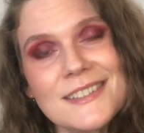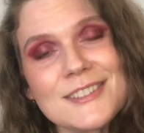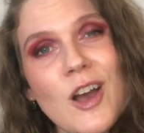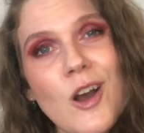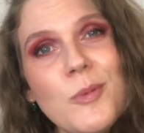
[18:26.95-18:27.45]
So
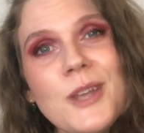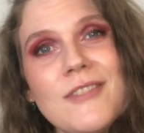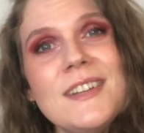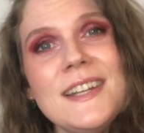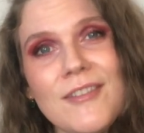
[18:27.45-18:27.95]
I hope you have a
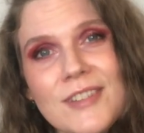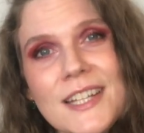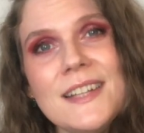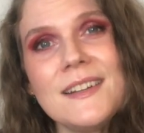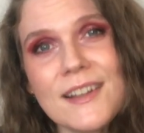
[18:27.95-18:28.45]

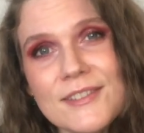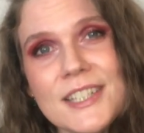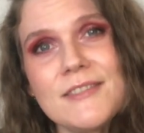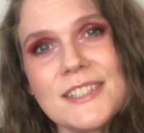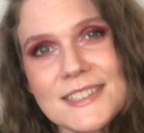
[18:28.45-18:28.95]
lovely
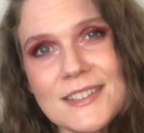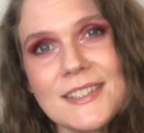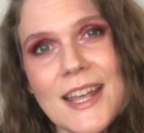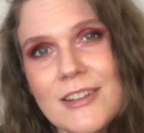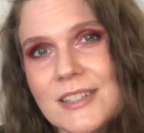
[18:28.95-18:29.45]
rest of your
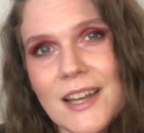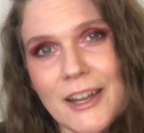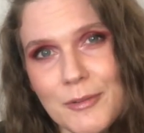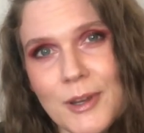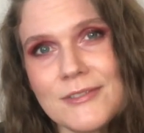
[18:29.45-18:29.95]
day or night,
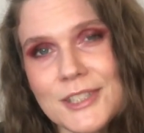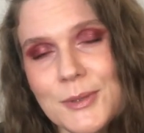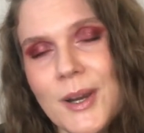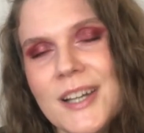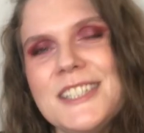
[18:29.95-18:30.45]
wherever you
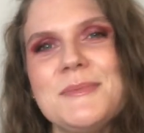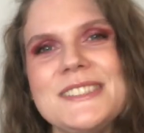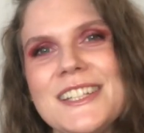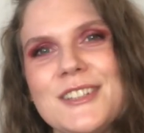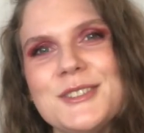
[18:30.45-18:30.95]
are, and I'm
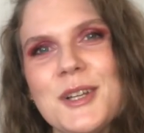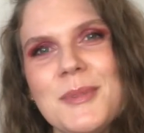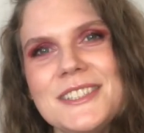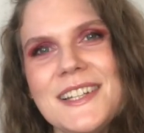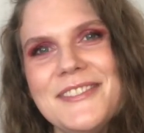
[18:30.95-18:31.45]
sending you so
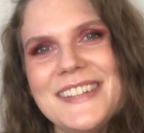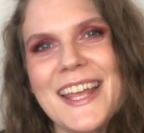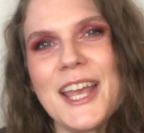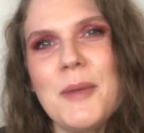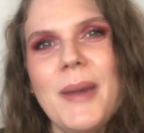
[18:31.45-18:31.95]
much love. Take
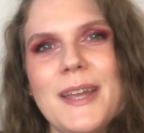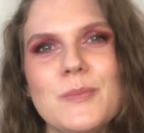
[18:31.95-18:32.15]
care, bye.